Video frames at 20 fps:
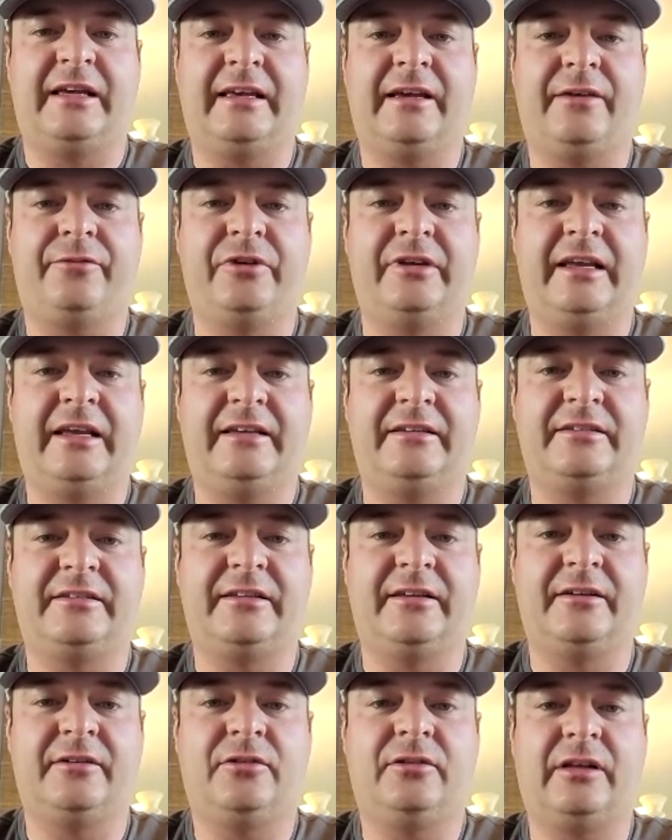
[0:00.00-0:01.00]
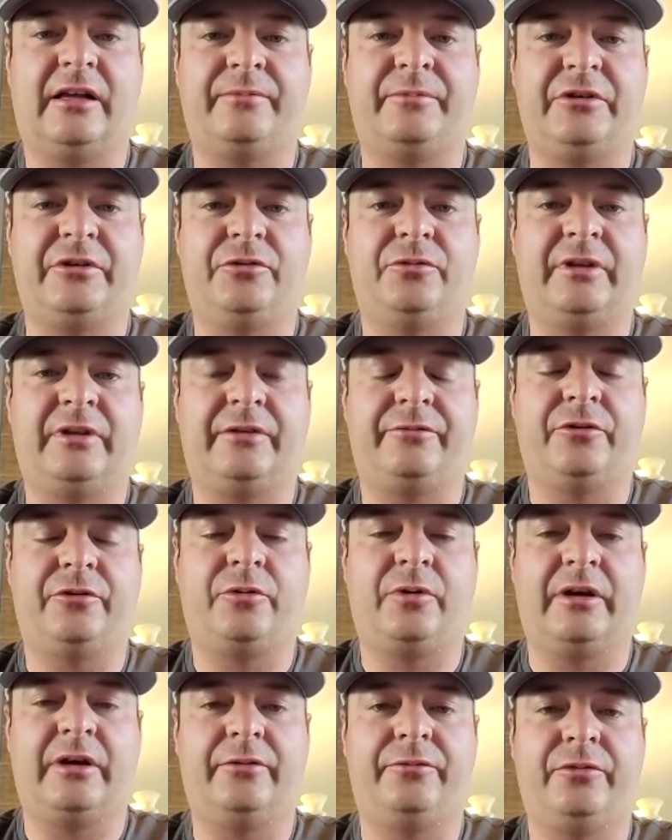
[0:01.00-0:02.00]
every day still. I've been doing that for
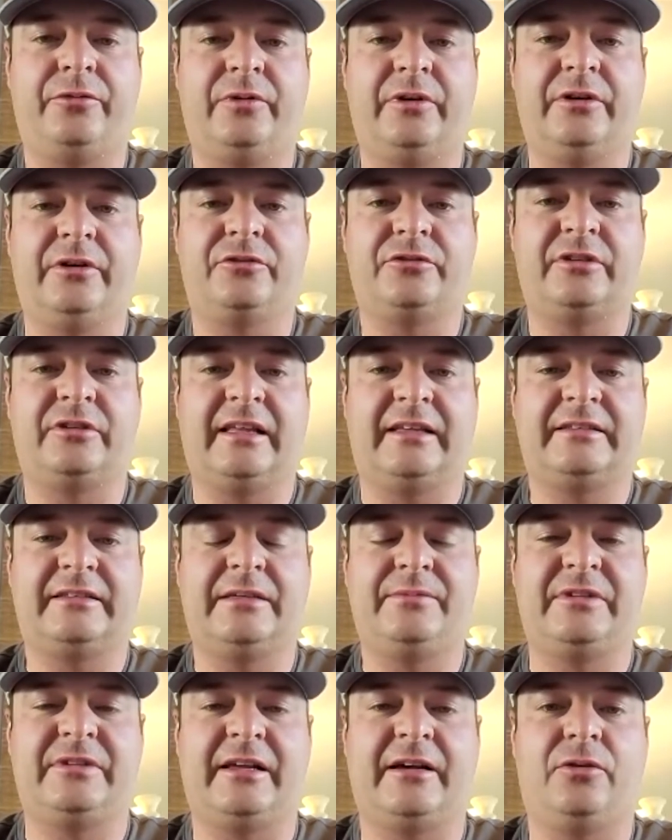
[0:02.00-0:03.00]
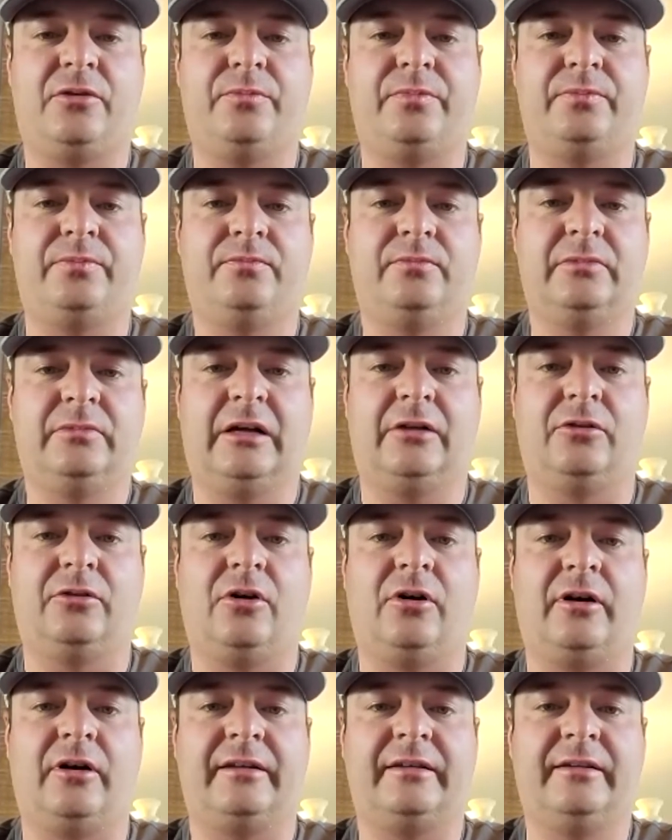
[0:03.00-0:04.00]
quite a few years. So that seems to help a
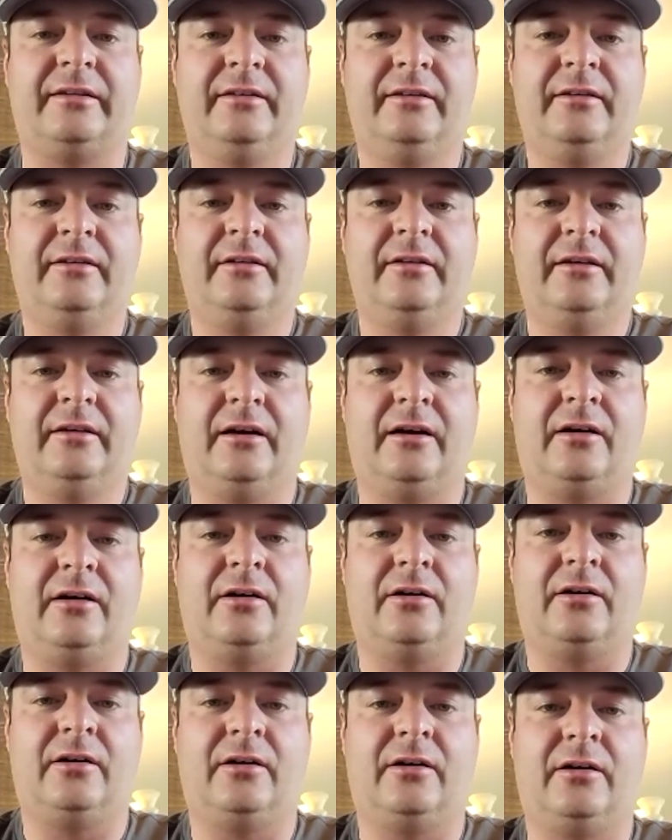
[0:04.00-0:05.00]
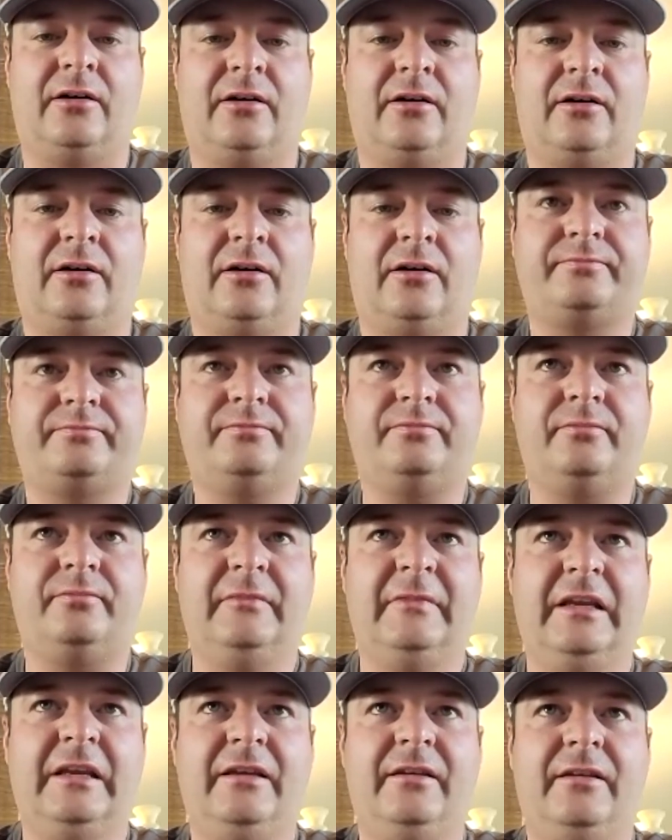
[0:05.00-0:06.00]
lot. Um,
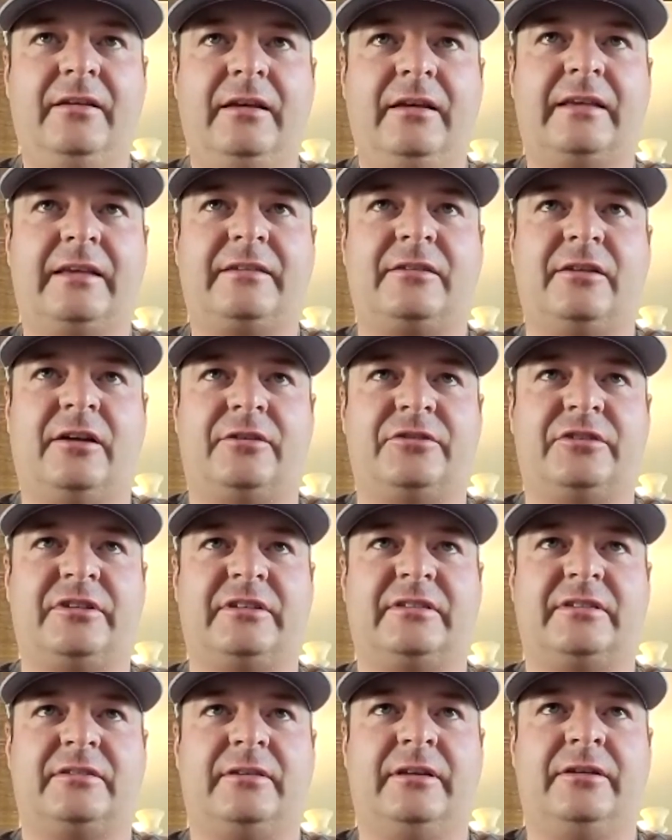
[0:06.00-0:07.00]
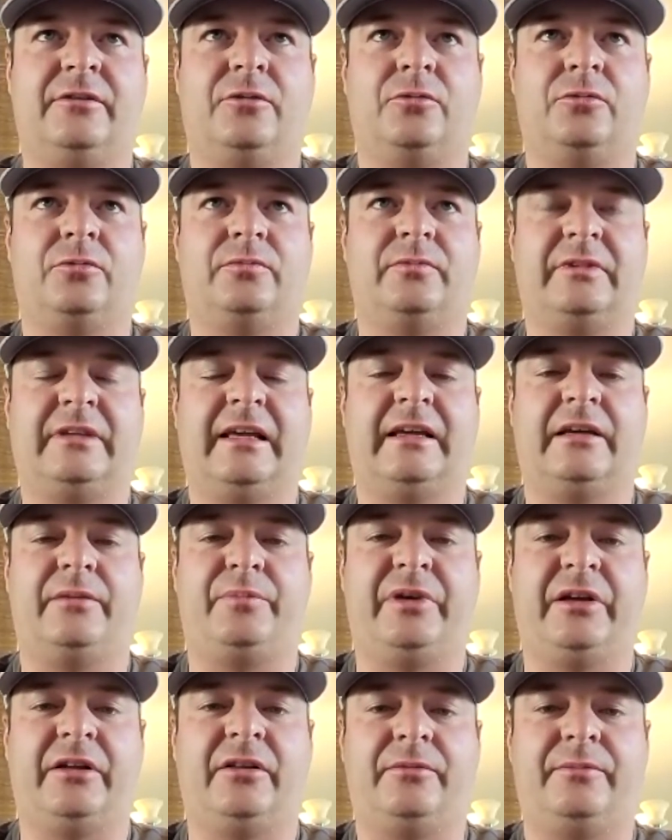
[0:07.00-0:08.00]
it's not just, take a
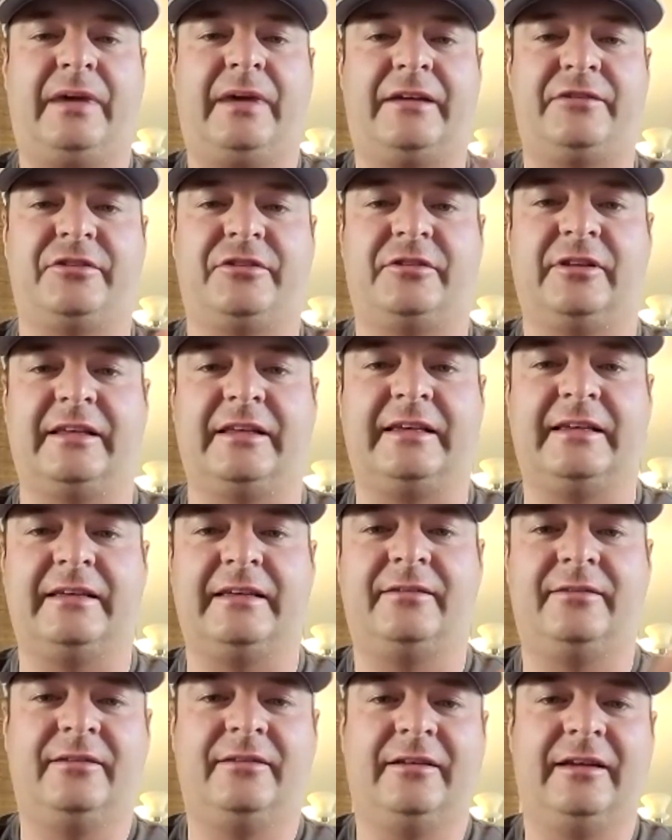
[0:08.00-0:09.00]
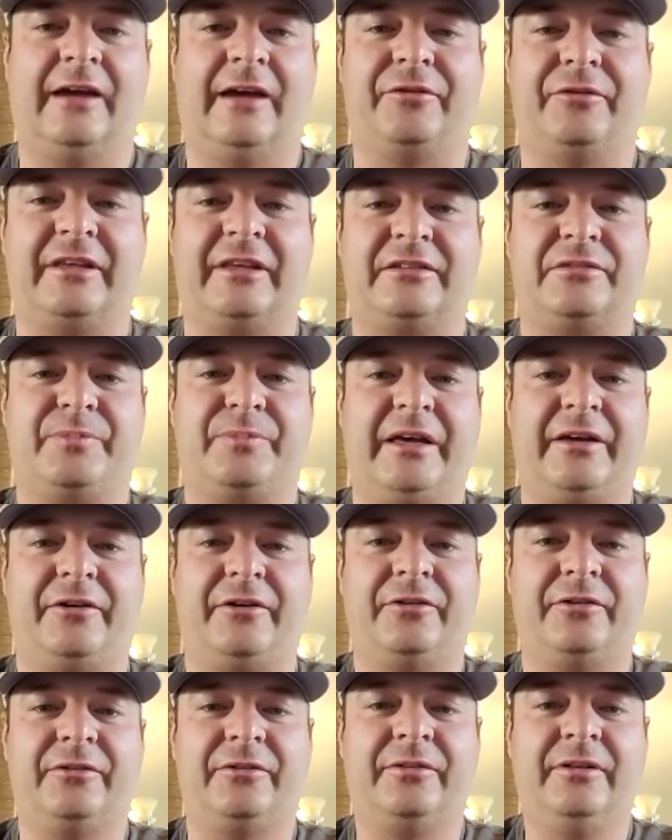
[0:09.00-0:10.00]
pill and magically everything's better,